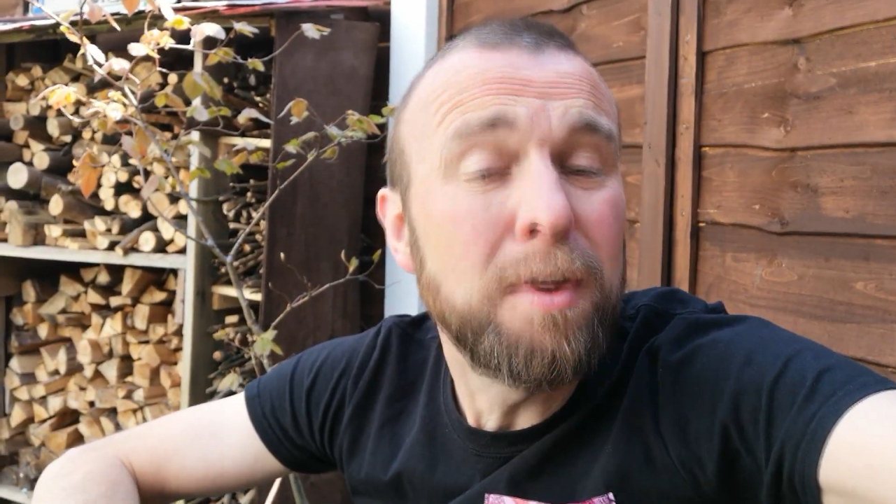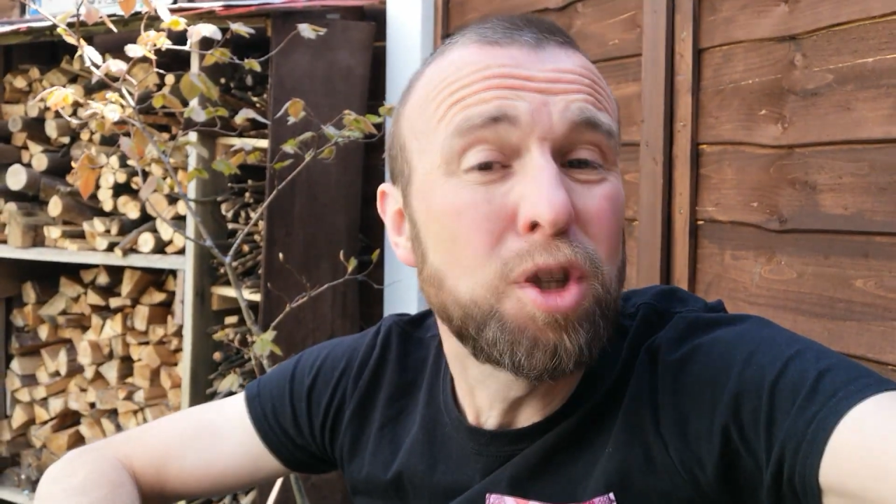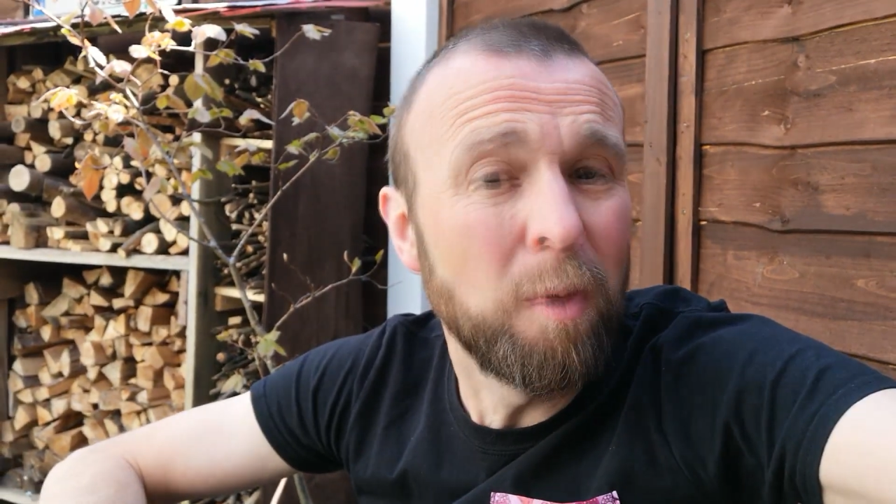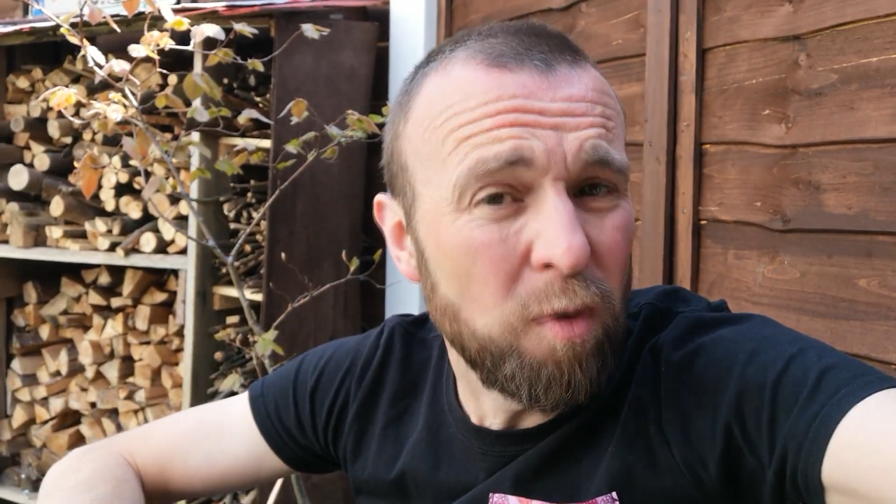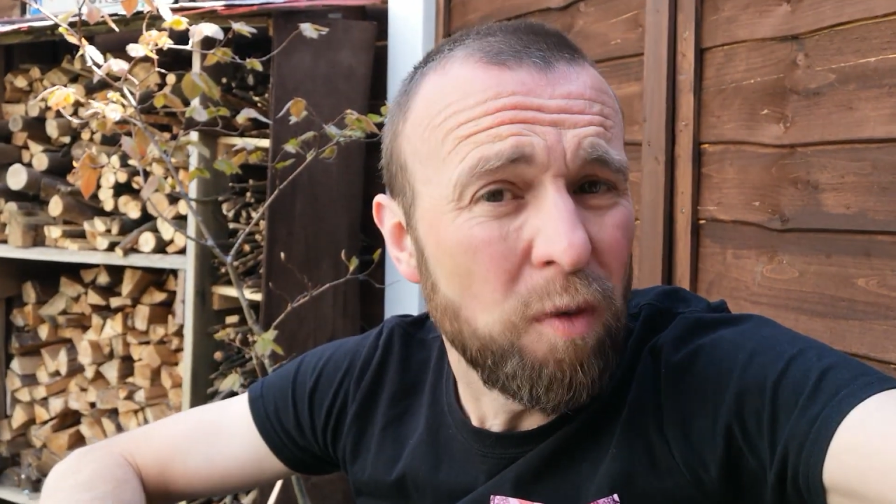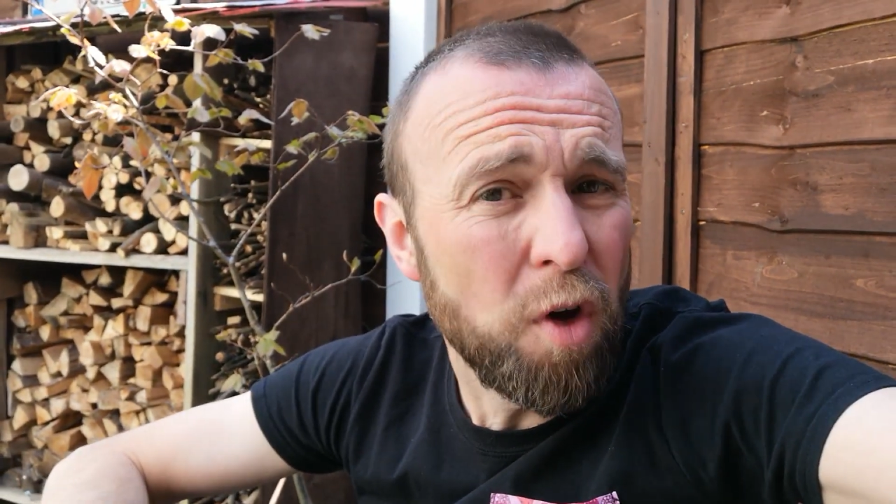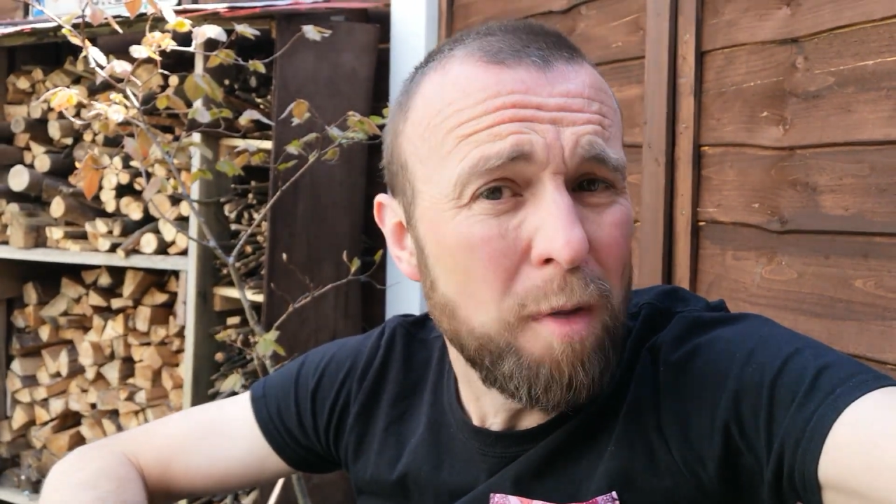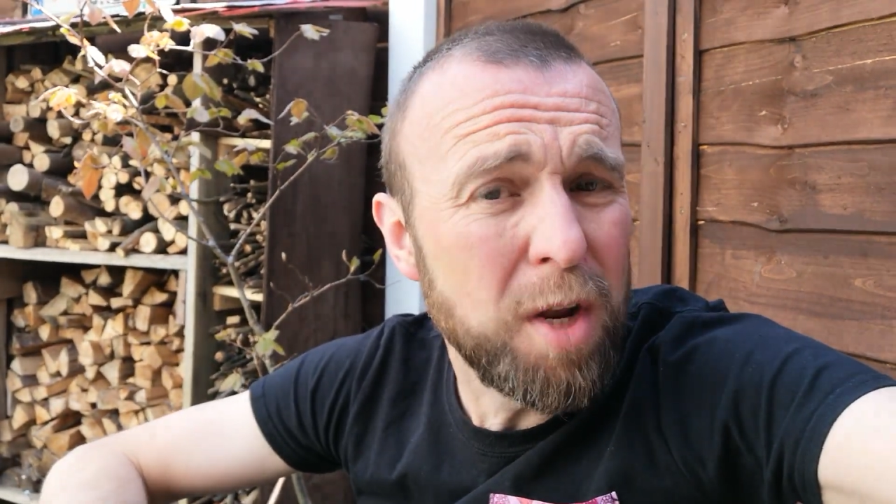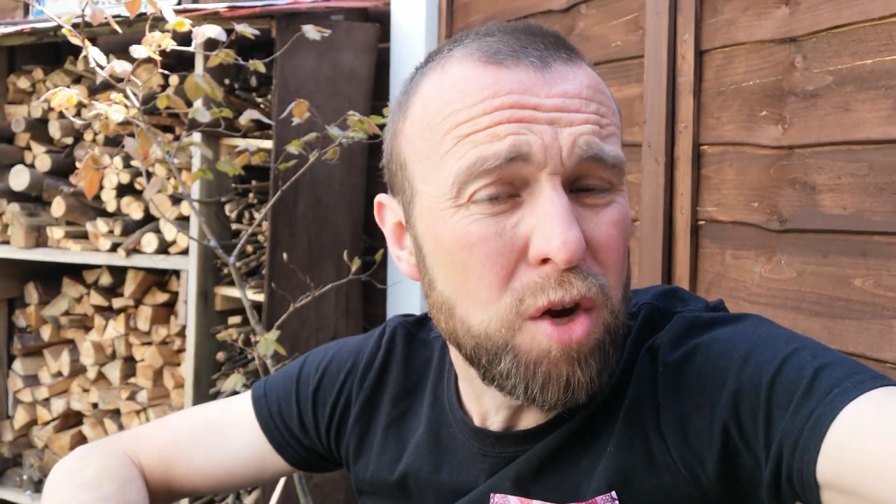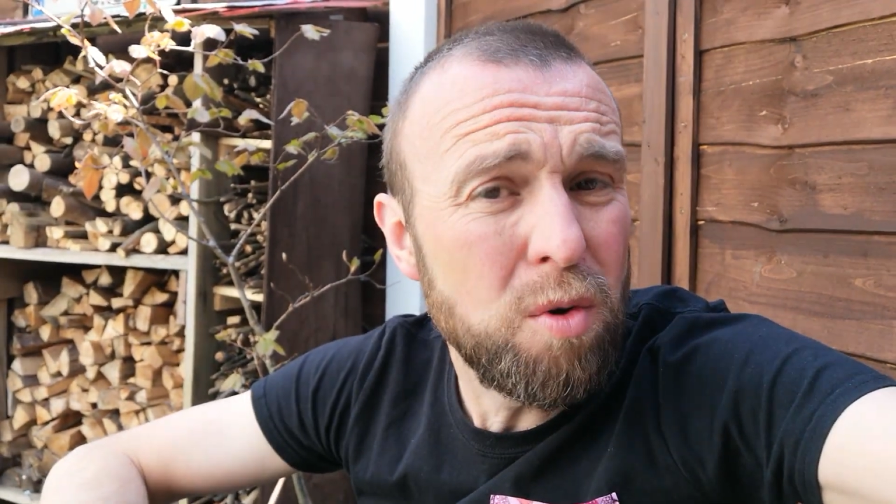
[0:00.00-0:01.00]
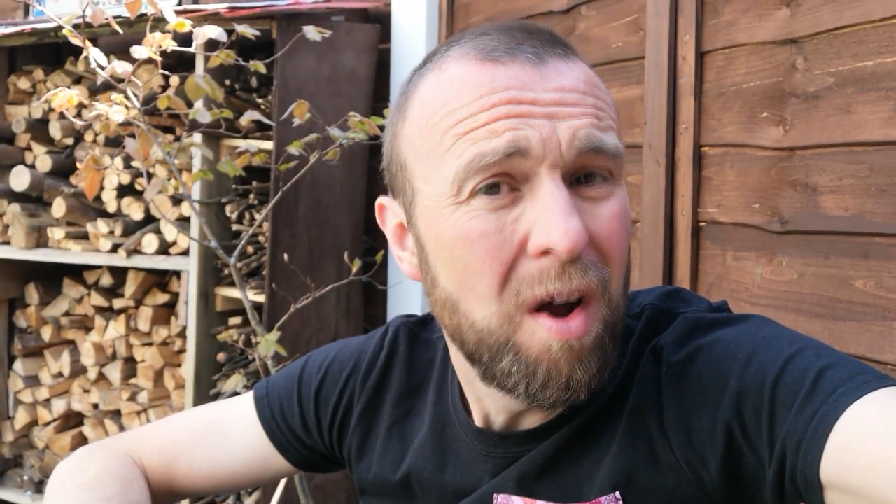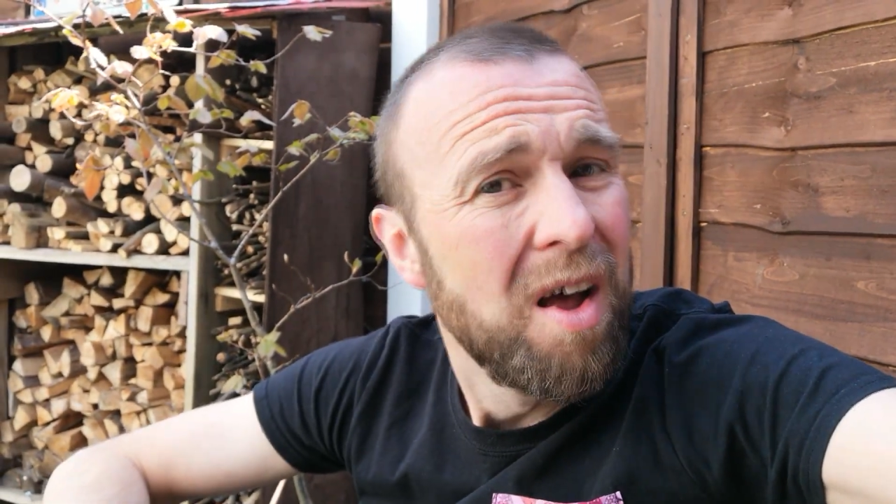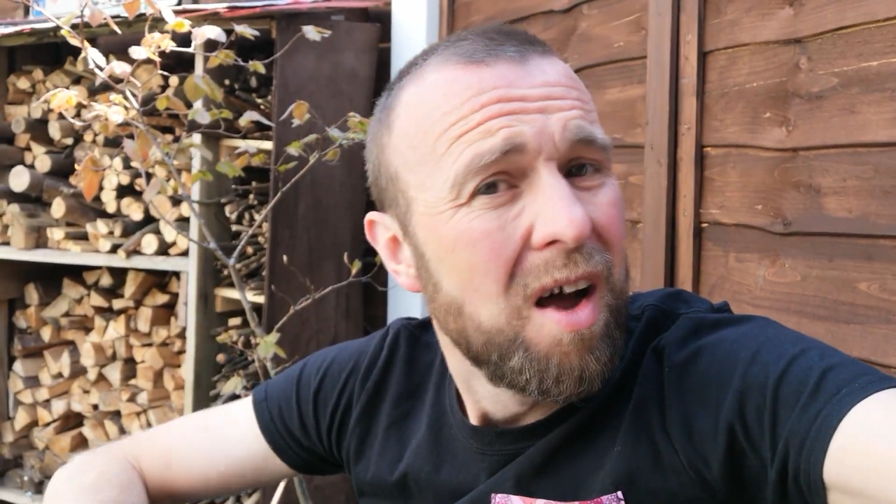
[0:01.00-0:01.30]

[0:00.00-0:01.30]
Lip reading: as some of you have heard me do.